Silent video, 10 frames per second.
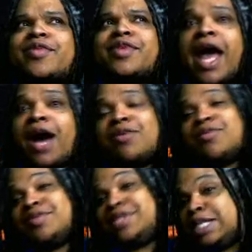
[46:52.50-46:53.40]
Now,
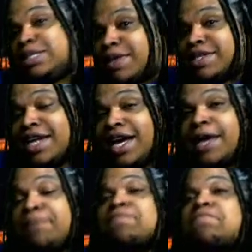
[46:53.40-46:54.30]
Deep Space
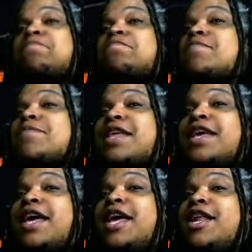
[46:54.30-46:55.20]
Nine,
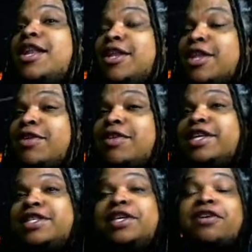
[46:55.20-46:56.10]
literally
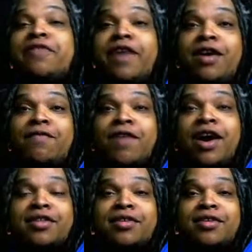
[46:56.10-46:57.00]
a single
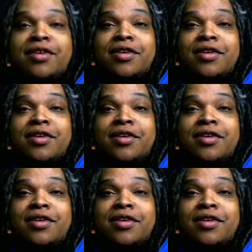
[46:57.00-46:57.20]
father,